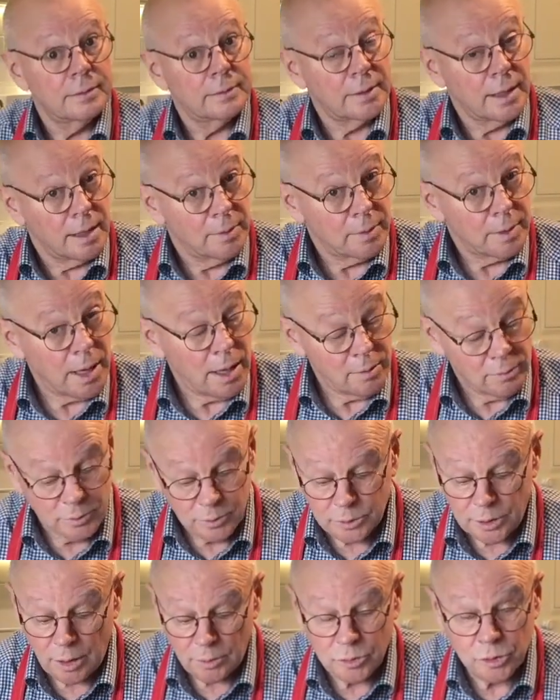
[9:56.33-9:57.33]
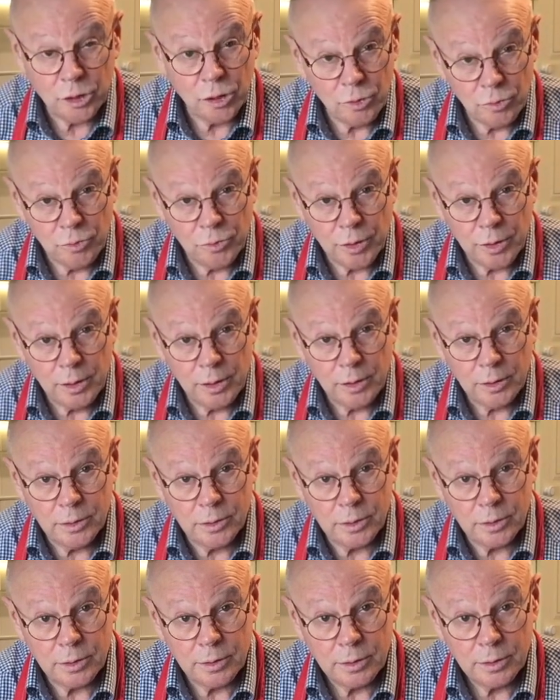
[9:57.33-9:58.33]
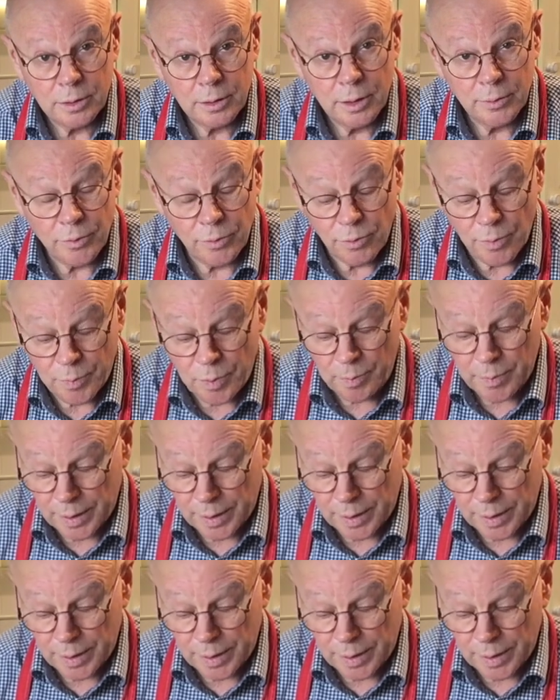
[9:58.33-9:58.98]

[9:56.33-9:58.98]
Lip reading: There we go. So 2/3 of the ripple